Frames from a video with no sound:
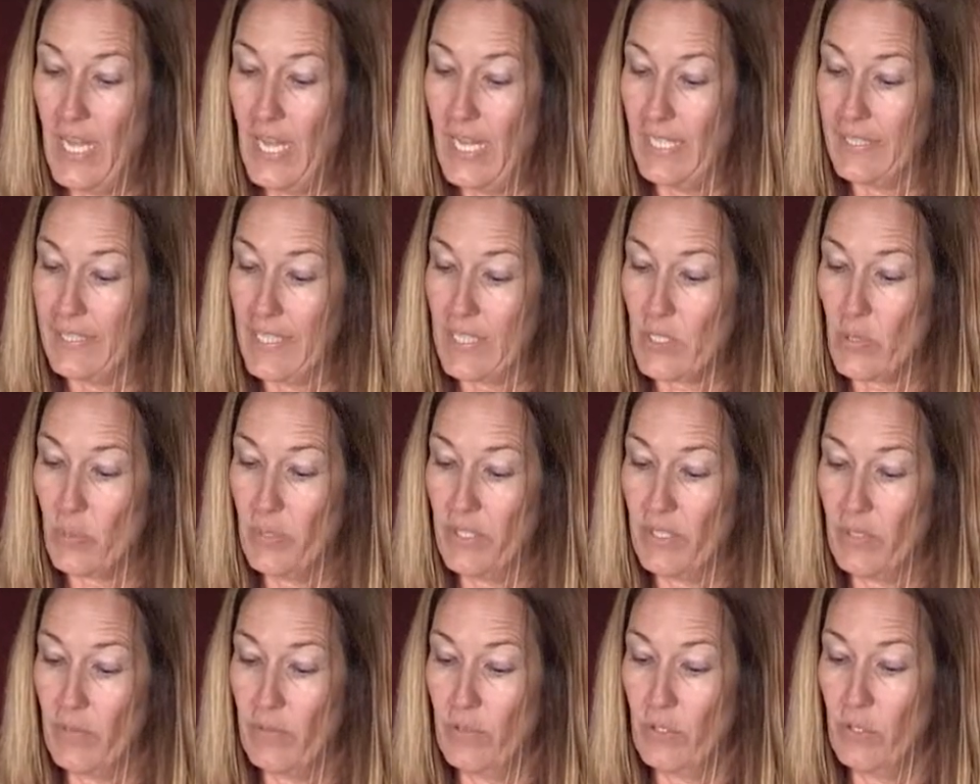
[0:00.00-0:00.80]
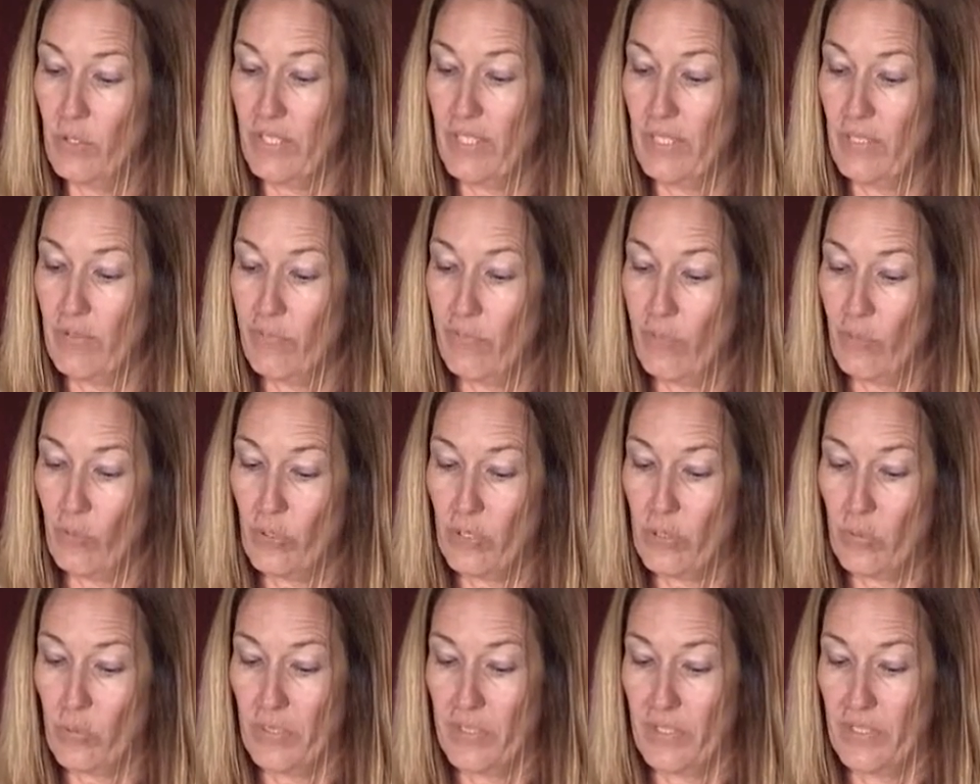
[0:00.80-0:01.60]
Unless we are looking
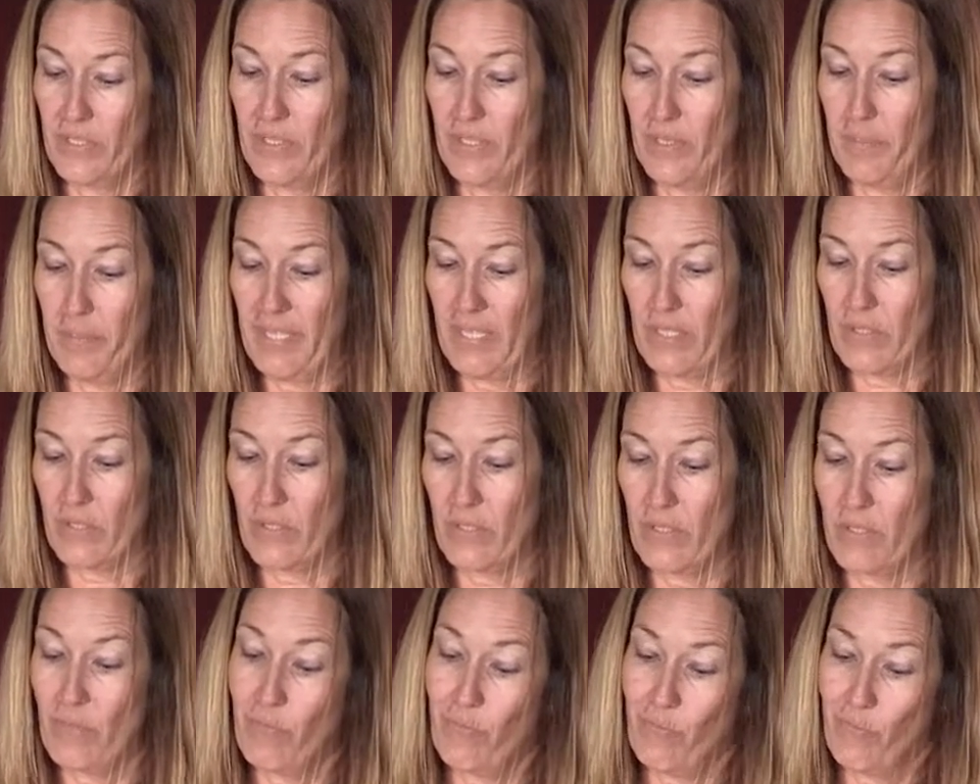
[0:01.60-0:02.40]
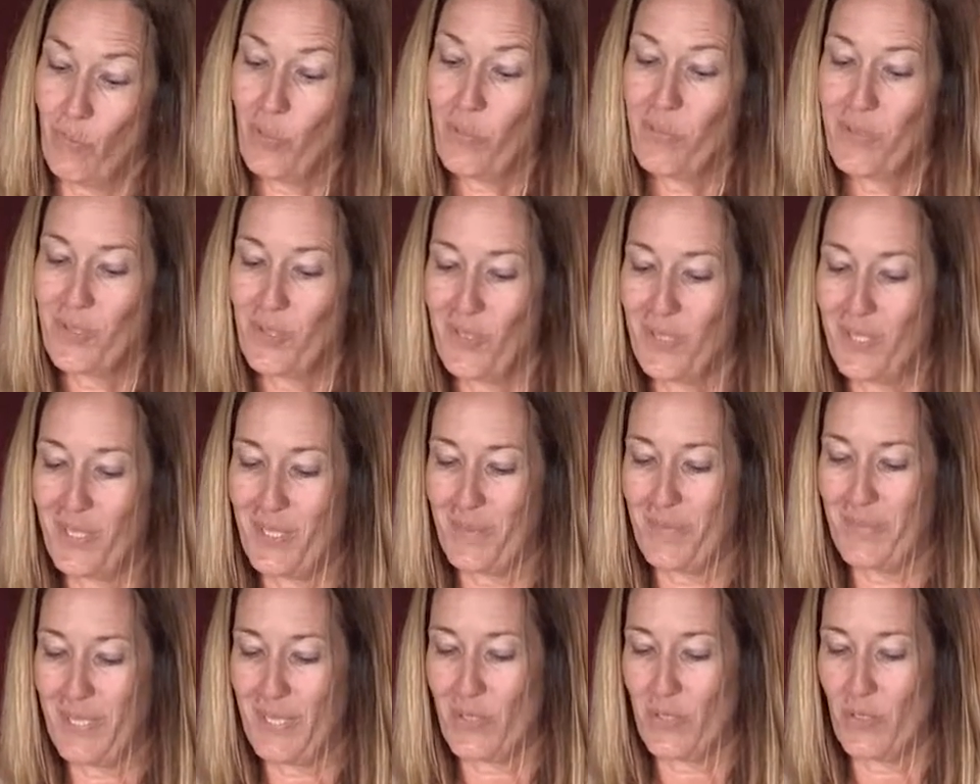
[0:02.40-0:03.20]

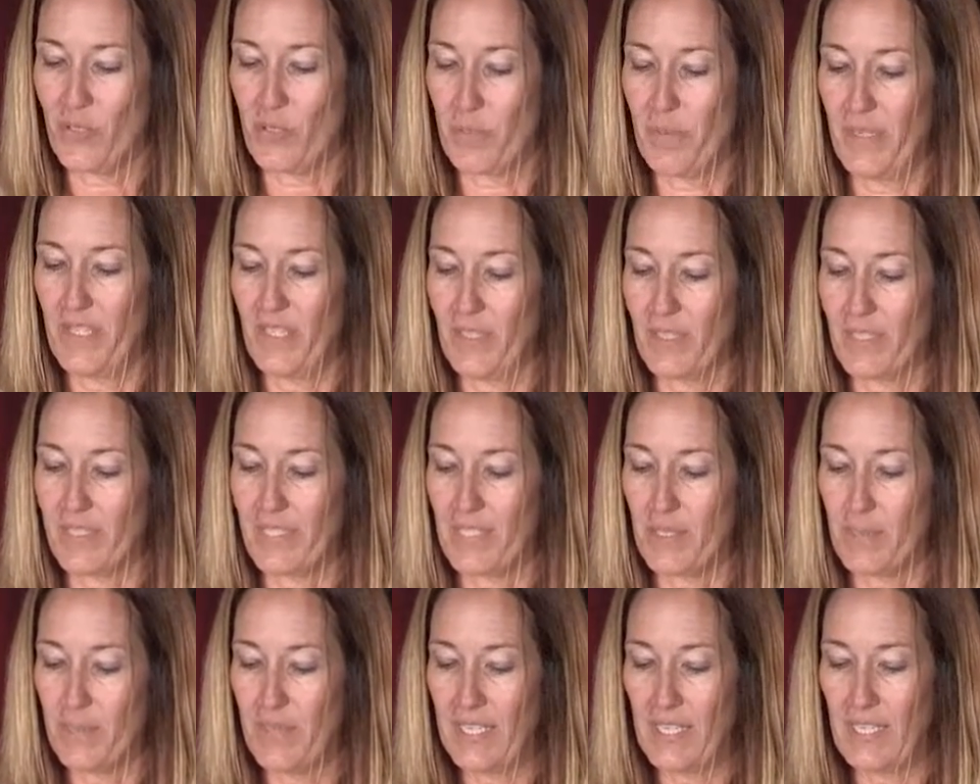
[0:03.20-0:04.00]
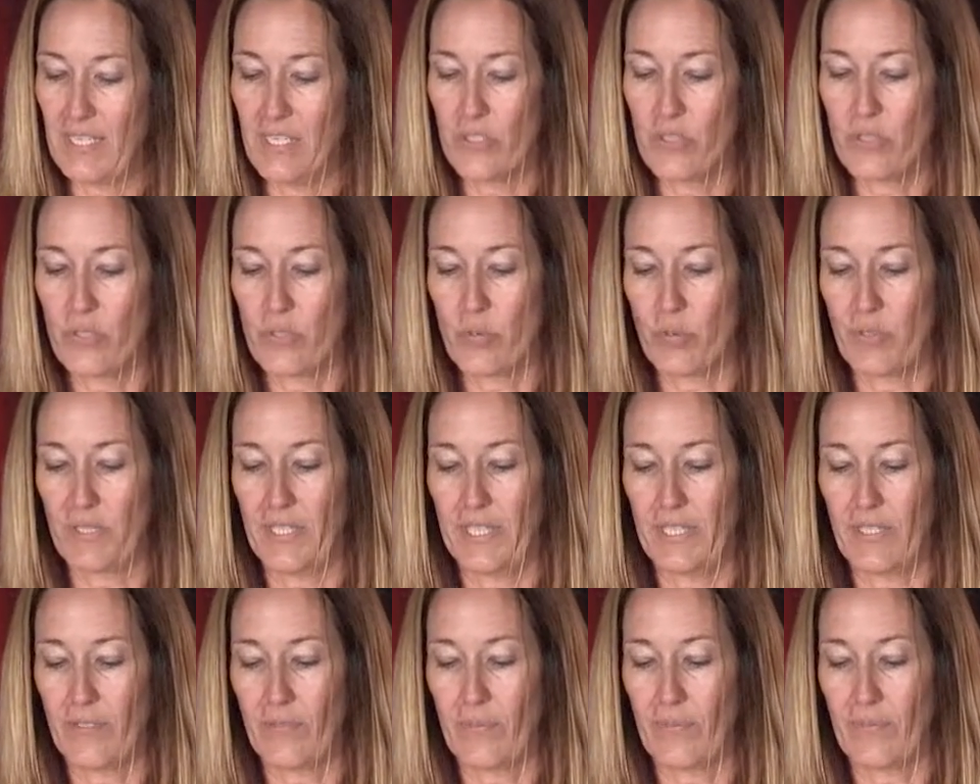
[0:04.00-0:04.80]
forward-looking about such policies, many issues
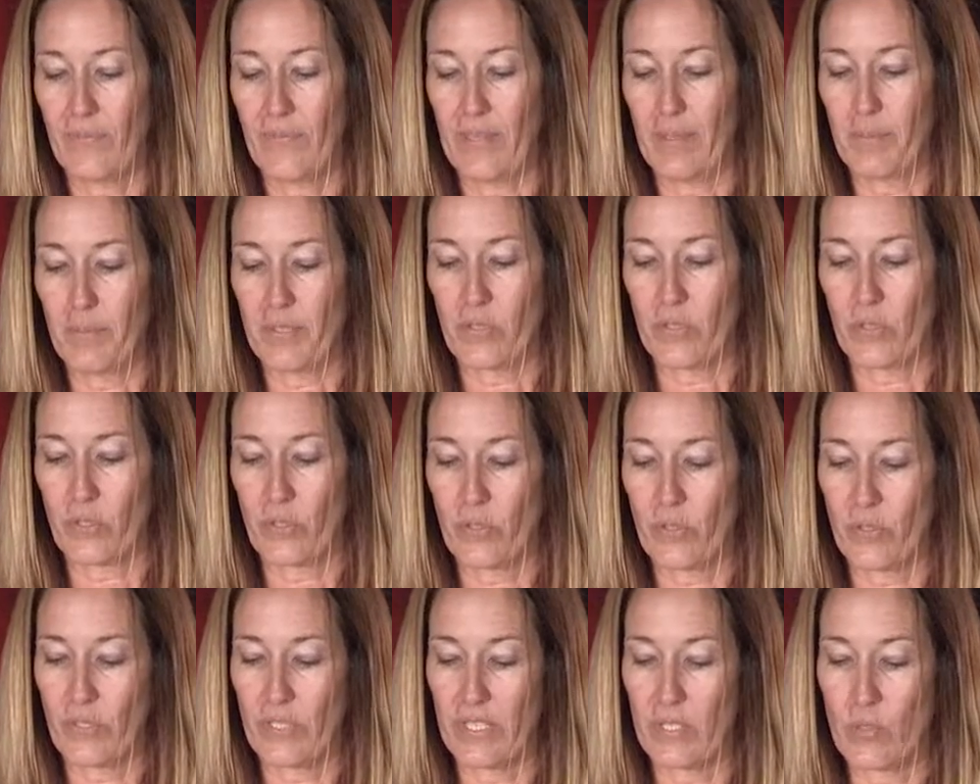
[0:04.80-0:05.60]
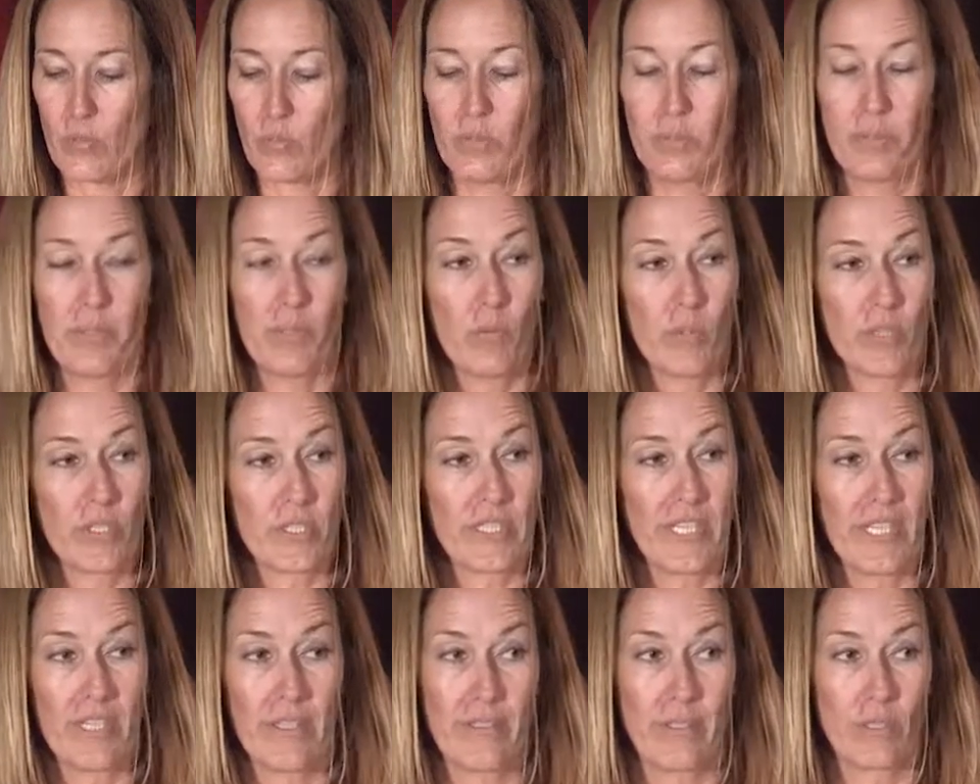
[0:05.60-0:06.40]
related to cybersecurity will be
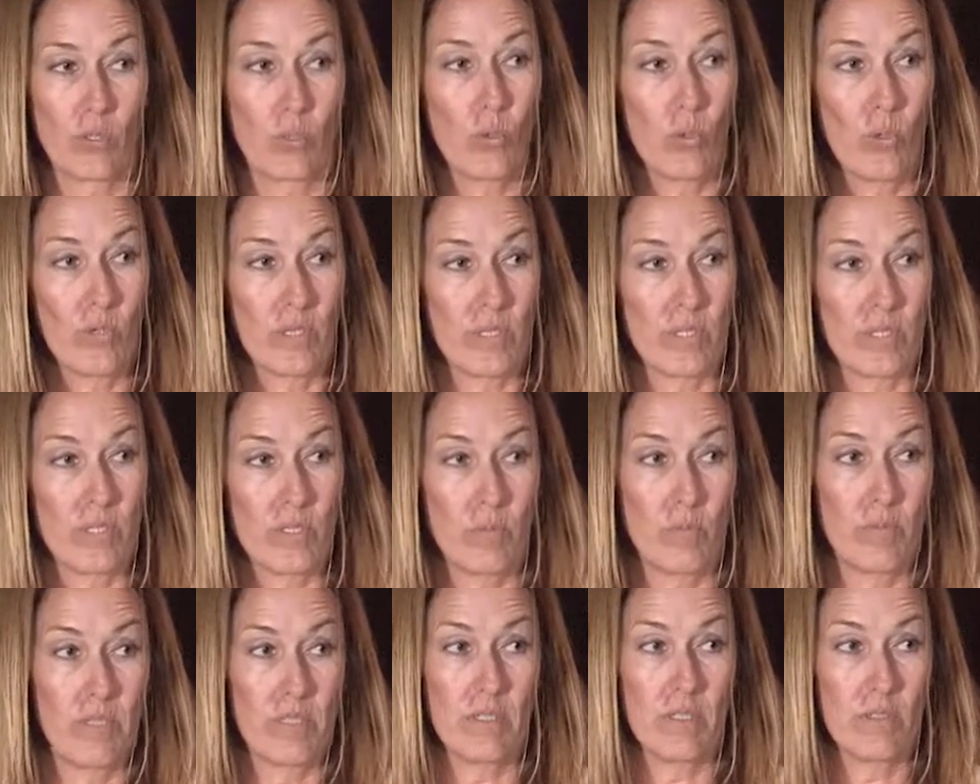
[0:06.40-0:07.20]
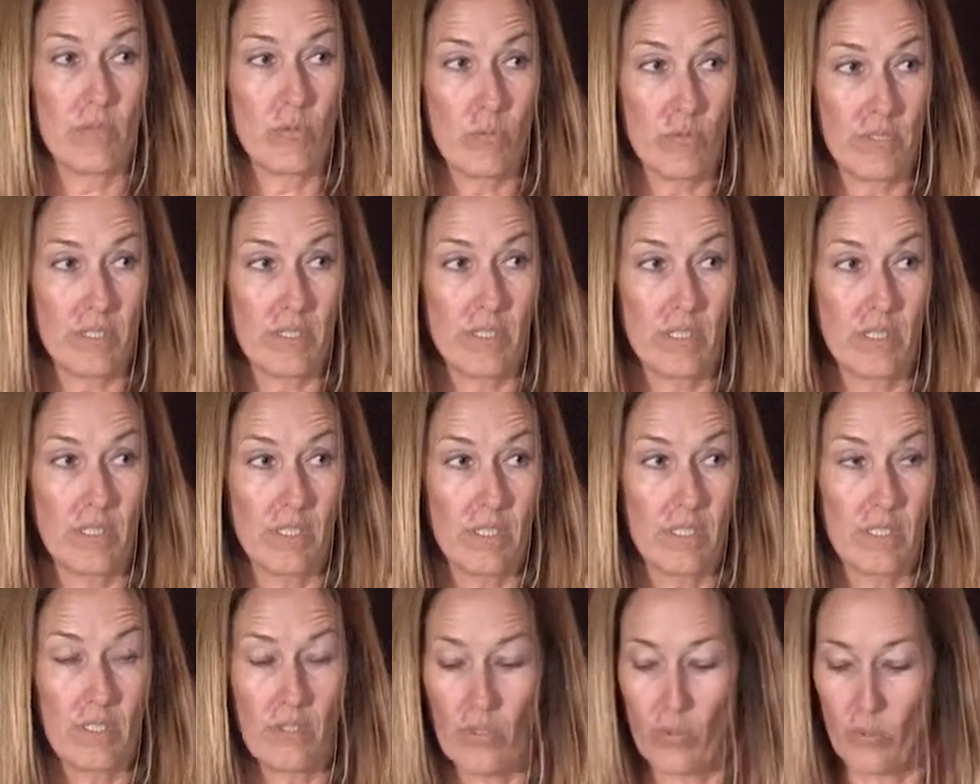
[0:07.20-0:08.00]
worked out in the courts, which is really
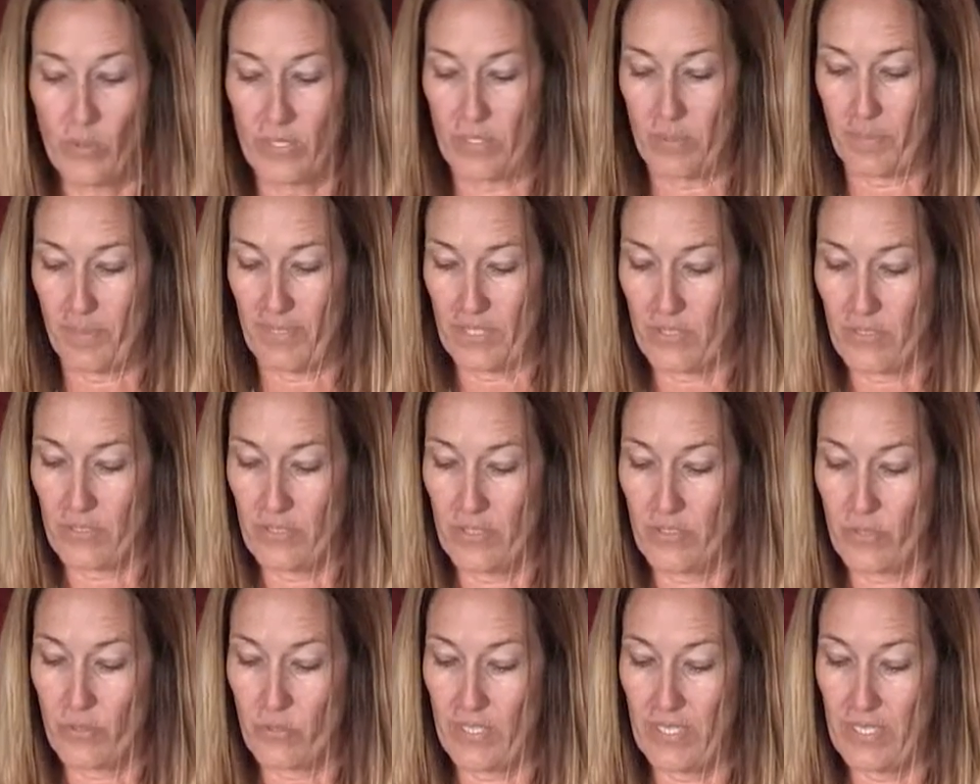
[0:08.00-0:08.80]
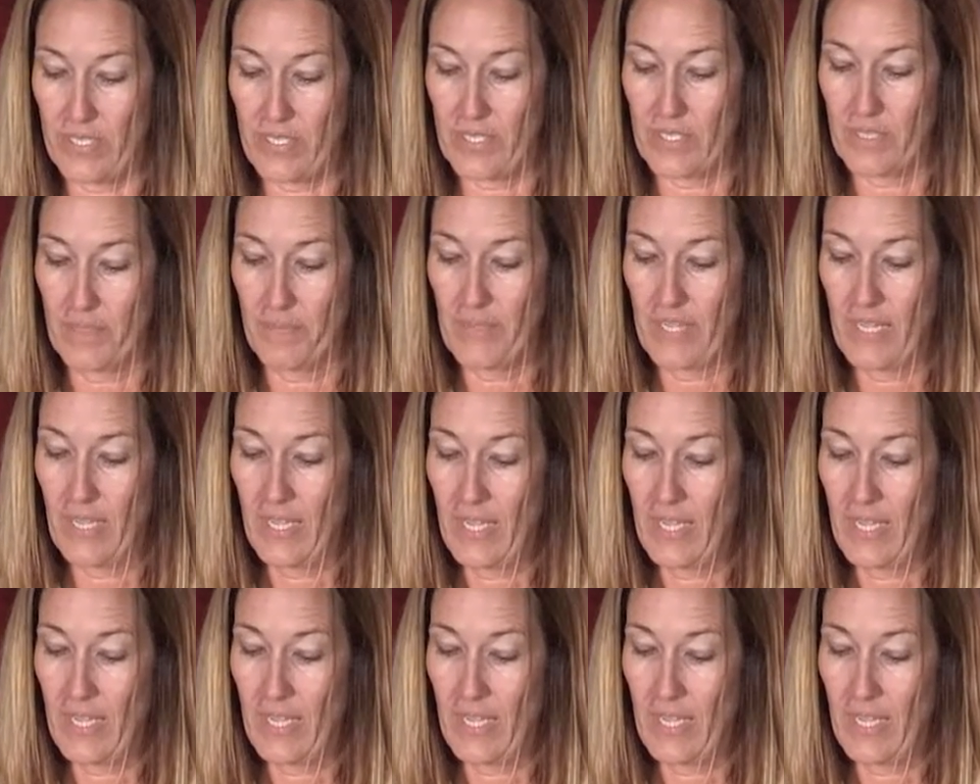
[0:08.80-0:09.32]
in no one's best interest.